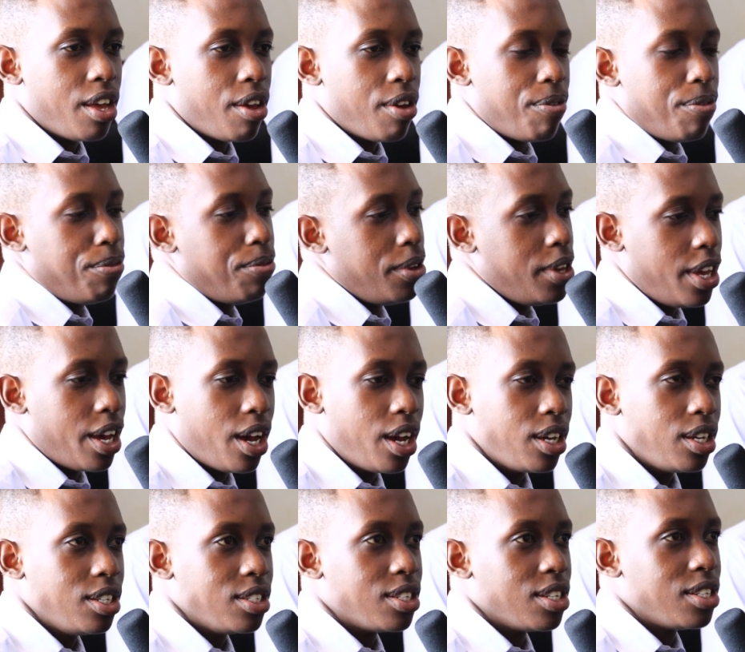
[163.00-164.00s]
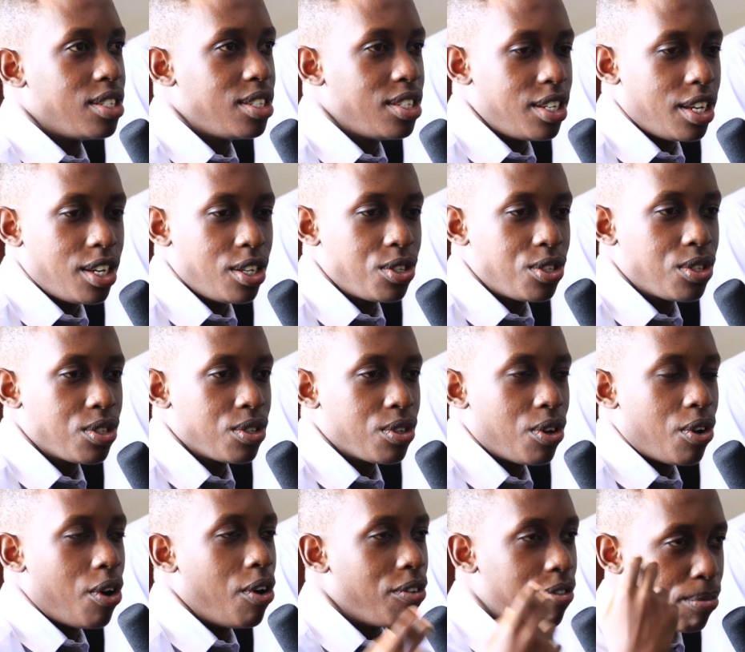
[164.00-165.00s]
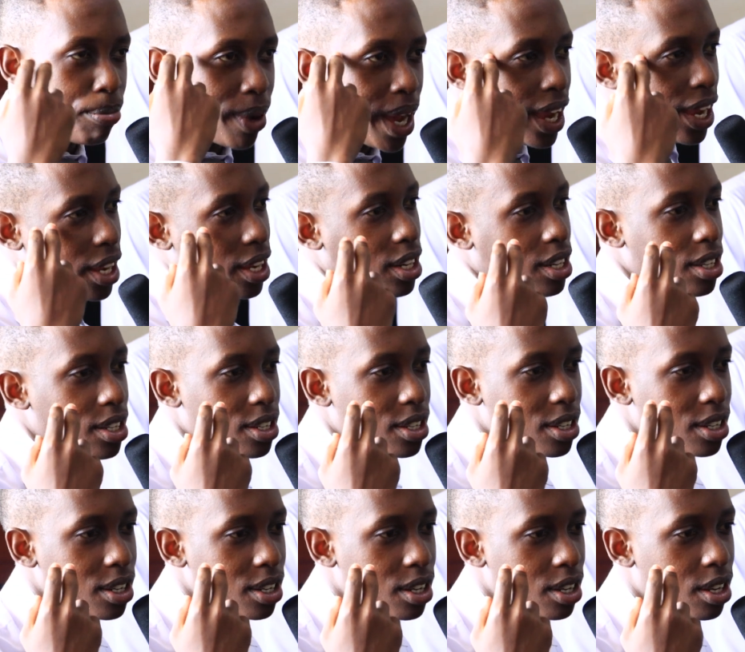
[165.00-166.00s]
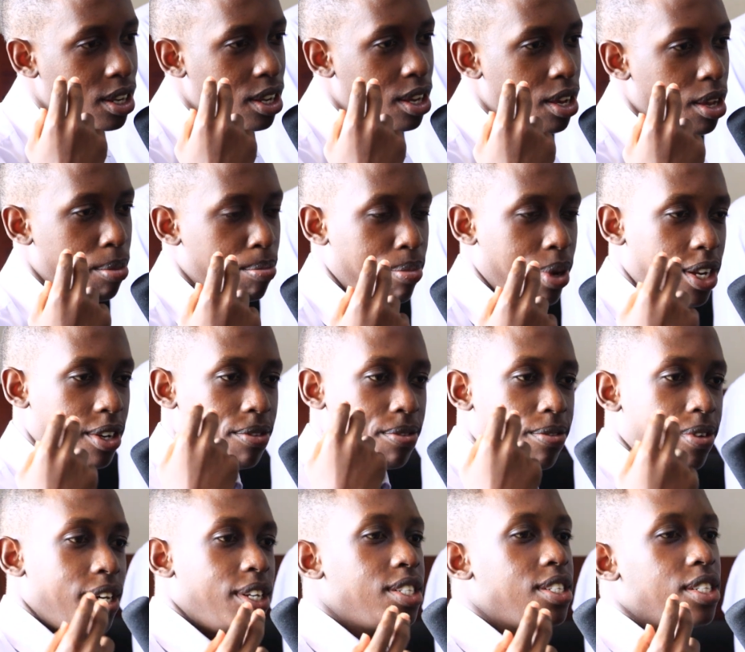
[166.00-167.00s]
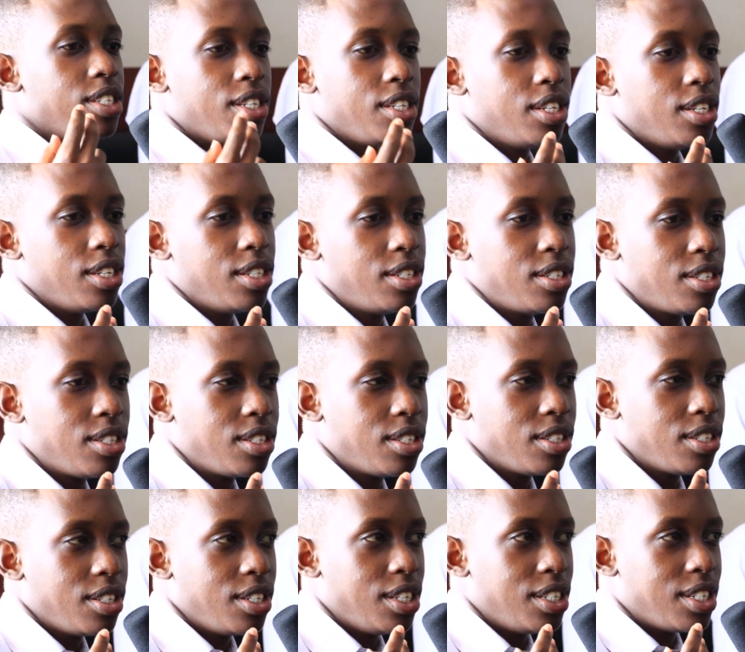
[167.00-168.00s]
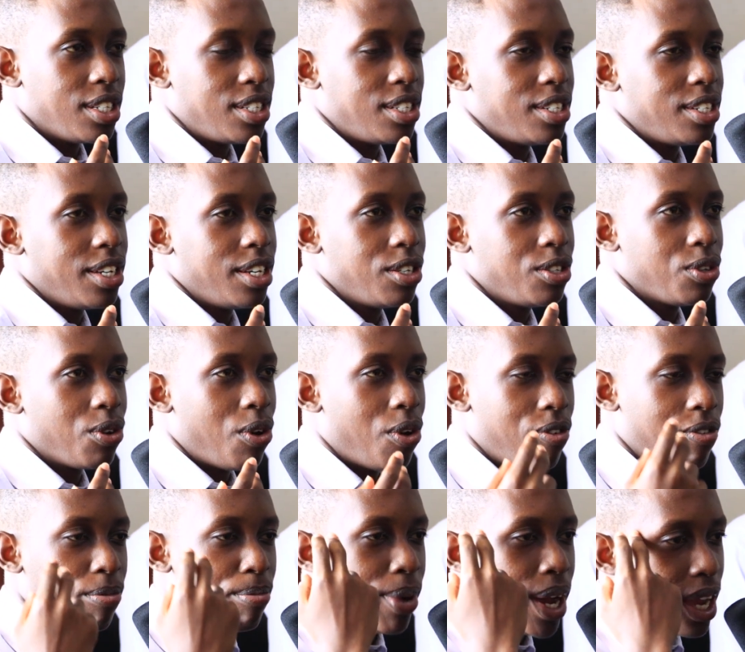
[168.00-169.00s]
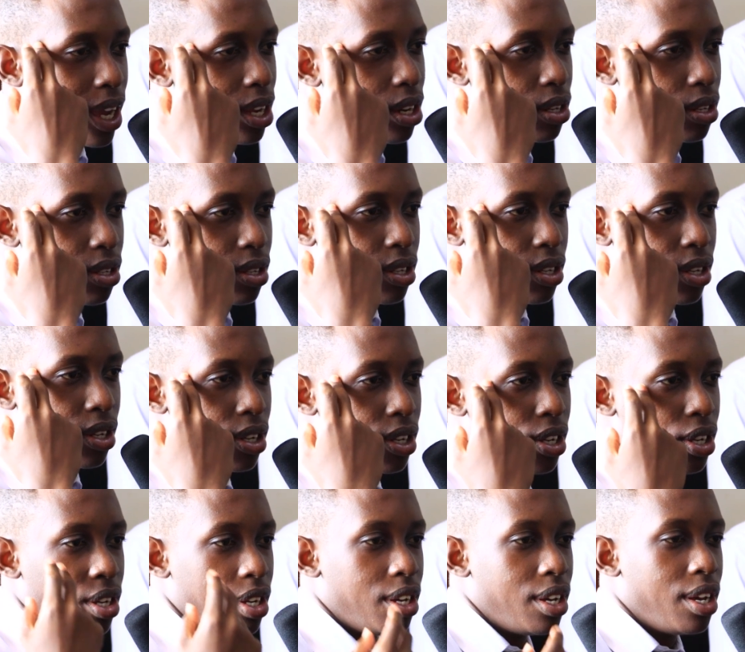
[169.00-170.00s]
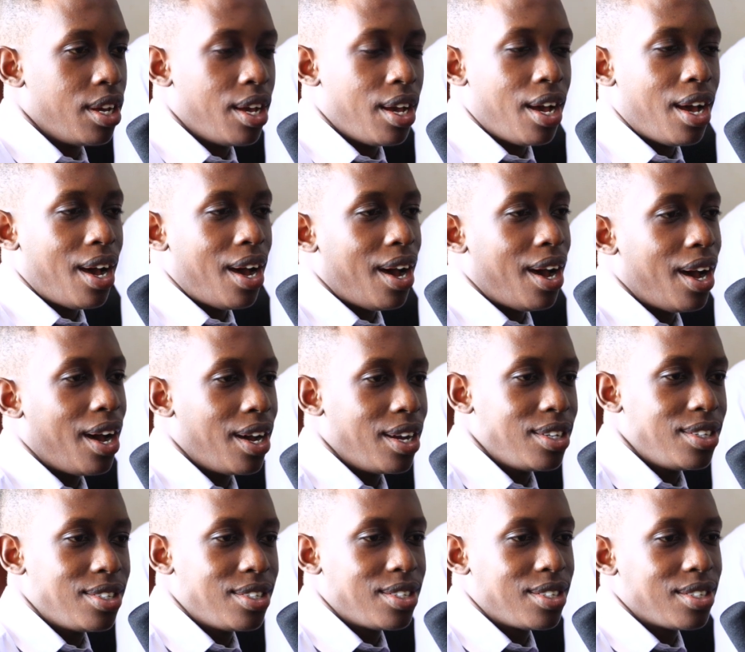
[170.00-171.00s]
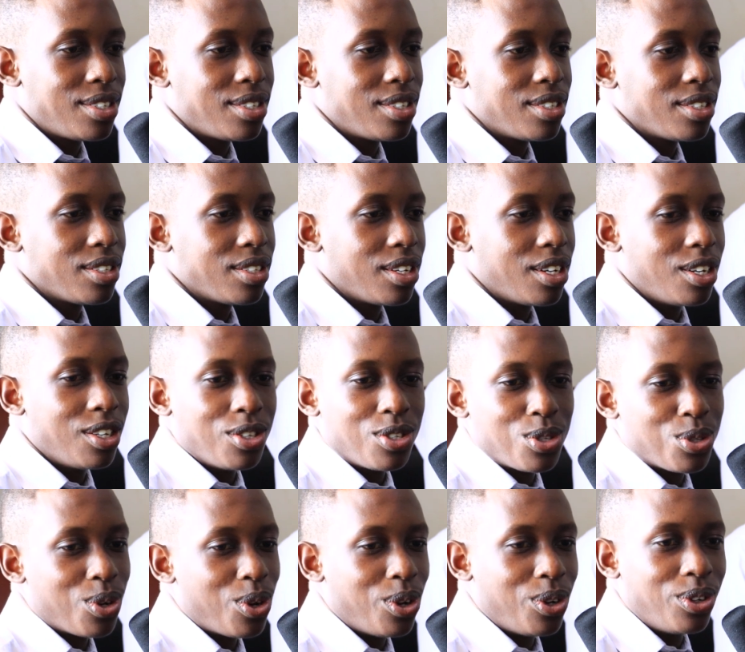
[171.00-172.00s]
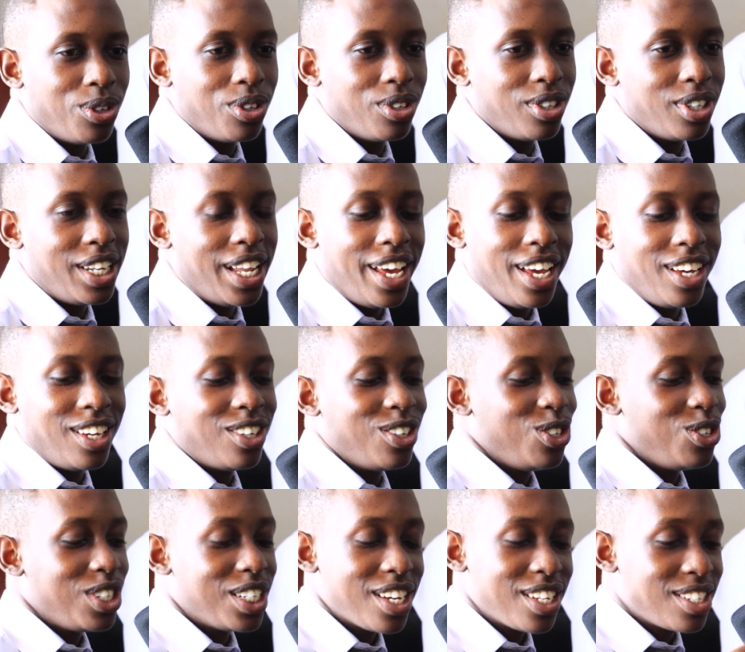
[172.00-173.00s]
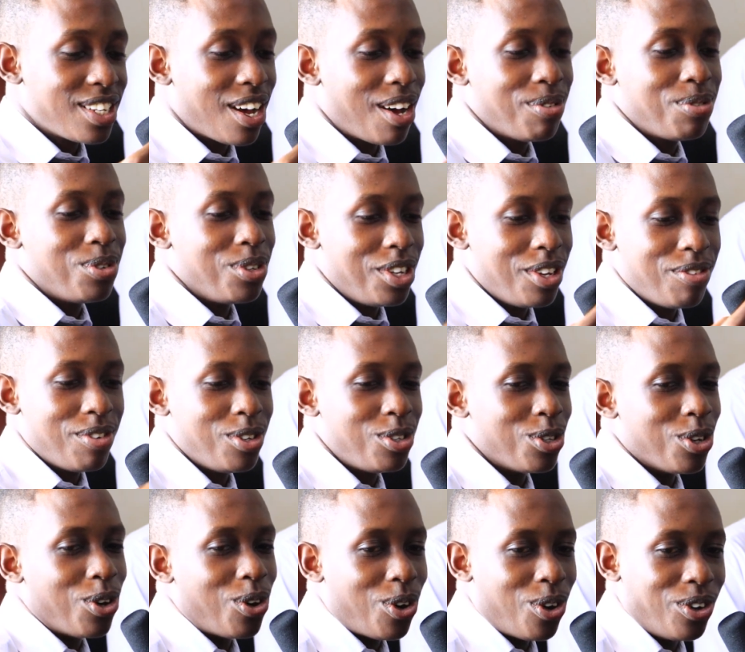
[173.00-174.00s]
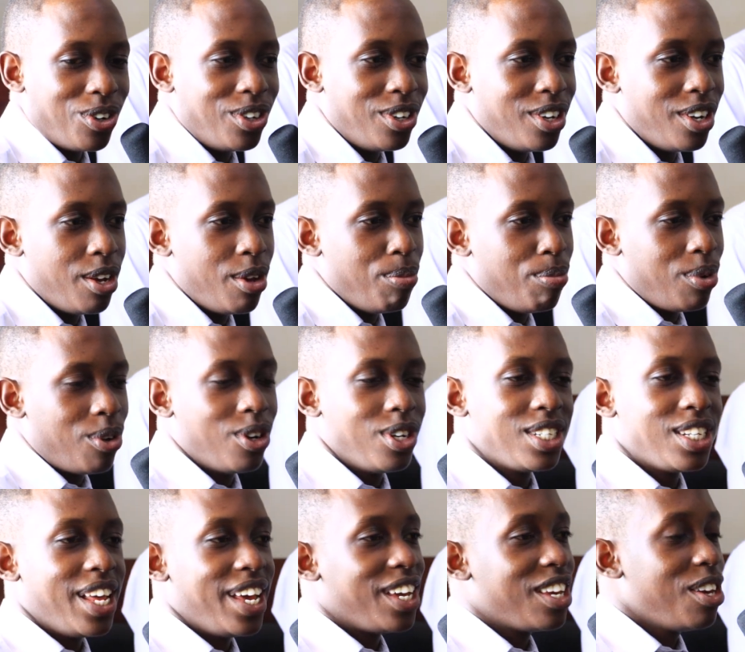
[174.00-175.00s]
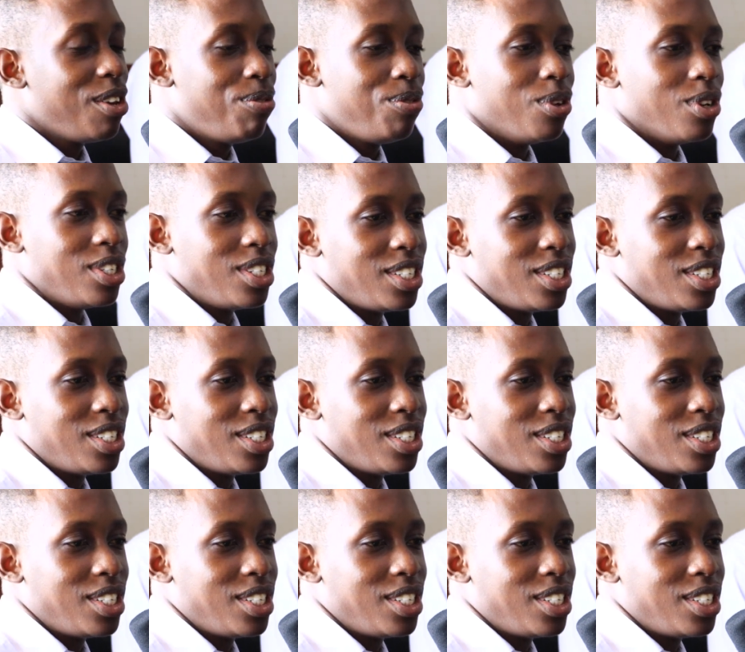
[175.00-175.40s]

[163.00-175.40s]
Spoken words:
fear is a state of mind, but facing it is a state of mind, heart, and soul. Like, you just have to give it your all. Because, like, if you're